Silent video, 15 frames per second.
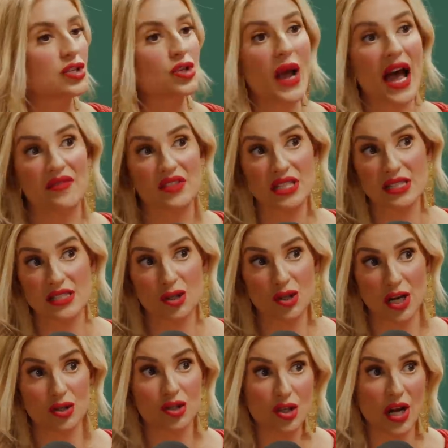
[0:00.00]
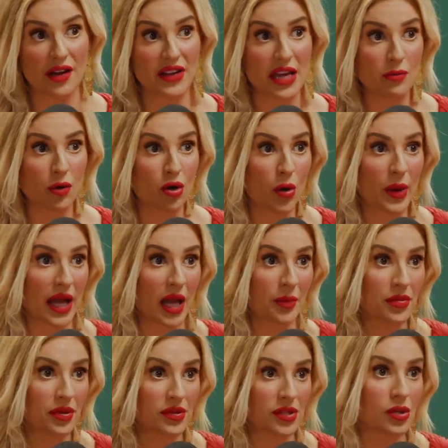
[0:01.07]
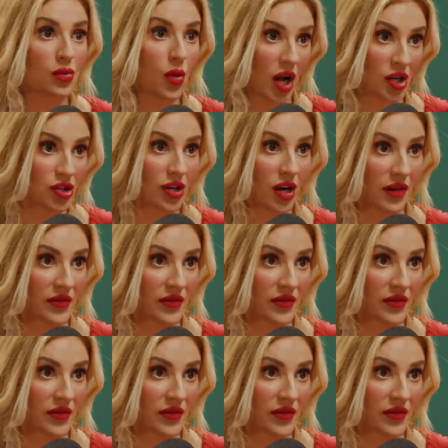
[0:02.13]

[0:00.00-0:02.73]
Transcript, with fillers: Did you have the Disney Channel? Did you have cable growing up? So you watched it,